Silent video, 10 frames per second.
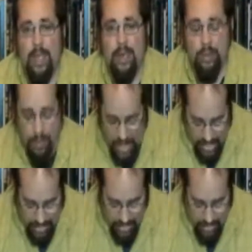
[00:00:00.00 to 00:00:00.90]

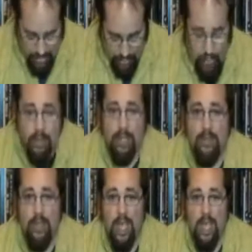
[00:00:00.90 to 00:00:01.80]
Undermine the authority
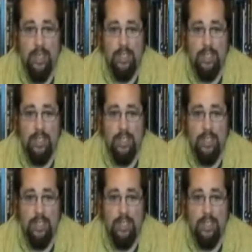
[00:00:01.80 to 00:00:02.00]
of God.